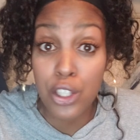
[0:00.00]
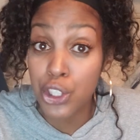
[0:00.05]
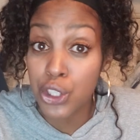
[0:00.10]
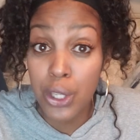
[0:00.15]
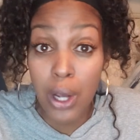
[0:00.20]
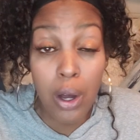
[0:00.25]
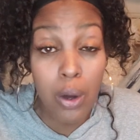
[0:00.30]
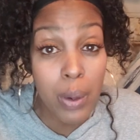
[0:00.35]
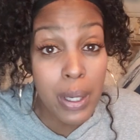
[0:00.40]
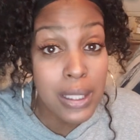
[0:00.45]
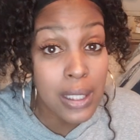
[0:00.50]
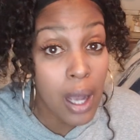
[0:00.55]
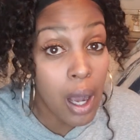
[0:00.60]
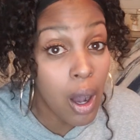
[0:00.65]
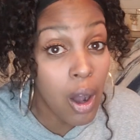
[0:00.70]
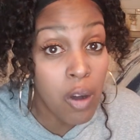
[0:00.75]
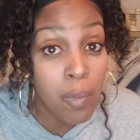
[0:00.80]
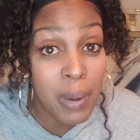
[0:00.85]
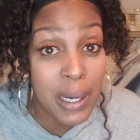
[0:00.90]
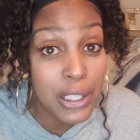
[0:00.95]
show is a
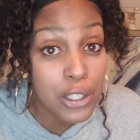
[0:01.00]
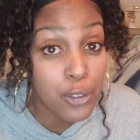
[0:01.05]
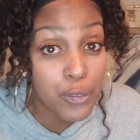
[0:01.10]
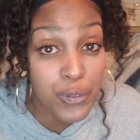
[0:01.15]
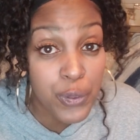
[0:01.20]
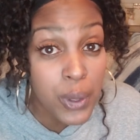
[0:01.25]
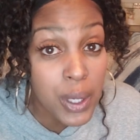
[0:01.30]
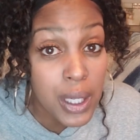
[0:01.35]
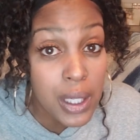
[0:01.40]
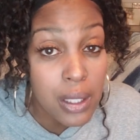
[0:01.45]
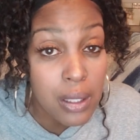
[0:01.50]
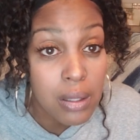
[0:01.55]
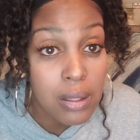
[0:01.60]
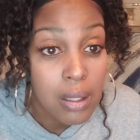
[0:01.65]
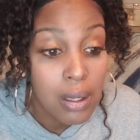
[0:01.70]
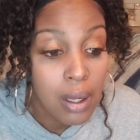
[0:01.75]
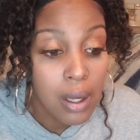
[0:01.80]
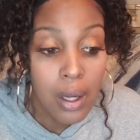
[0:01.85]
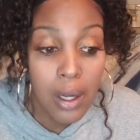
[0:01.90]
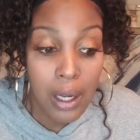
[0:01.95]
whole bunch of freaks.
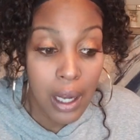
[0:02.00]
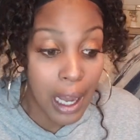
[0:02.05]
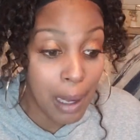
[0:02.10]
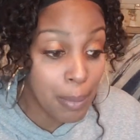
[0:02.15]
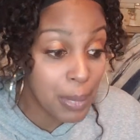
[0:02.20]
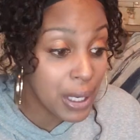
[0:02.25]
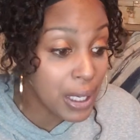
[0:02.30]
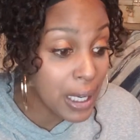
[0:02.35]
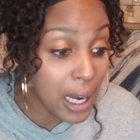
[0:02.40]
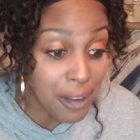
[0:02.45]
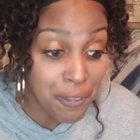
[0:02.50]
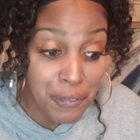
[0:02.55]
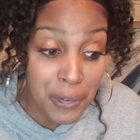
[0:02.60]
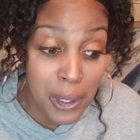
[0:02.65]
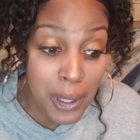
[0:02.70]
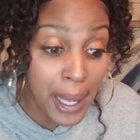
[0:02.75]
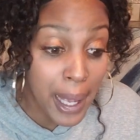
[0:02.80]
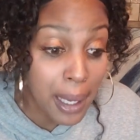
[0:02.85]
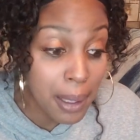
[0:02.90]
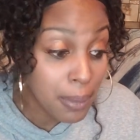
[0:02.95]
I mean, I feel
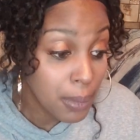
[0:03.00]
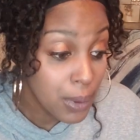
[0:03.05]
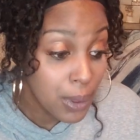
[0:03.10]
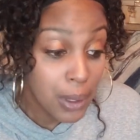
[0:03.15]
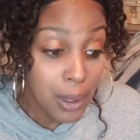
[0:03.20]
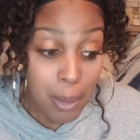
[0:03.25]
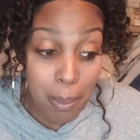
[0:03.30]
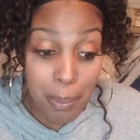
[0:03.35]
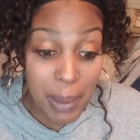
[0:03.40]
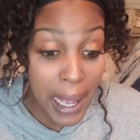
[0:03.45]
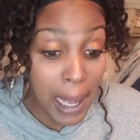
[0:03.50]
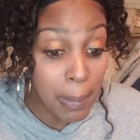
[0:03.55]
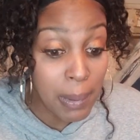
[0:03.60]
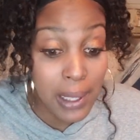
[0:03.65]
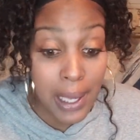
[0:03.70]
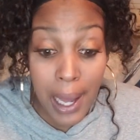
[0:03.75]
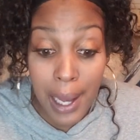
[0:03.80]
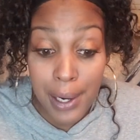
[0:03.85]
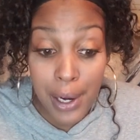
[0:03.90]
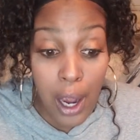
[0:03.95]
like
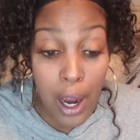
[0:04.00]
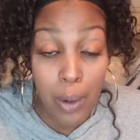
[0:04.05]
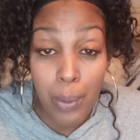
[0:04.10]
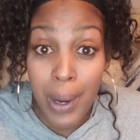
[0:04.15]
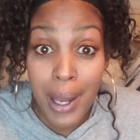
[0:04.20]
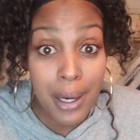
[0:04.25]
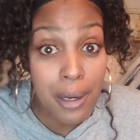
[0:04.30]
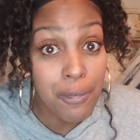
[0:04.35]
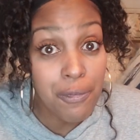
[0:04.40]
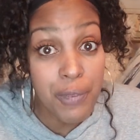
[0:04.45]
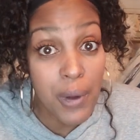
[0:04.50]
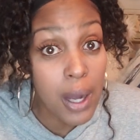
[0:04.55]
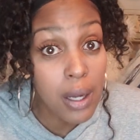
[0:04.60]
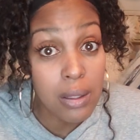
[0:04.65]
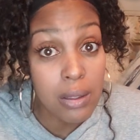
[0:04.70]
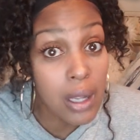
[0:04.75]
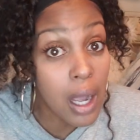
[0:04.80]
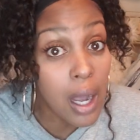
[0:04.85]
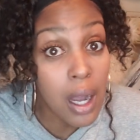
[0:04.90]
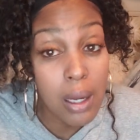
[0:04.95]
Babylon already
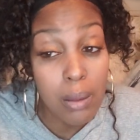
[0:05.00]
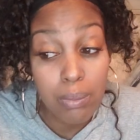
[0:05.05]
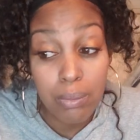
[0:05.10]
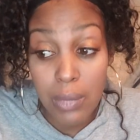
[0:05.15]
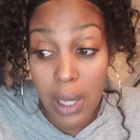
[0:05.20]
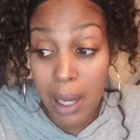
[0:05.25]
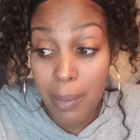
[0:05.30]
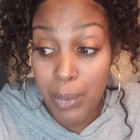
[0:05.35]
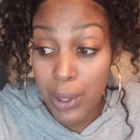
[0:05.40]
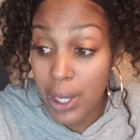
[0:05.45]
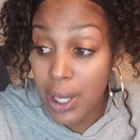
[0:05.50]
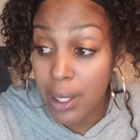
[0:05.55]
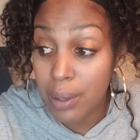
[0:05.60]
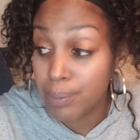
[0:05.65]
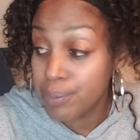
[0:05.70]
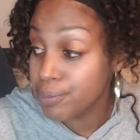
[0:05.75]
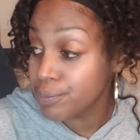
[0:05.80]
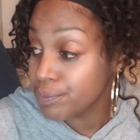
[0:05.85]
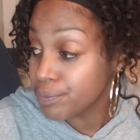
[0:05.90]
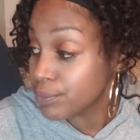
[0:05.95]
fucked up. I
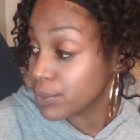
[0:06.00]
mean,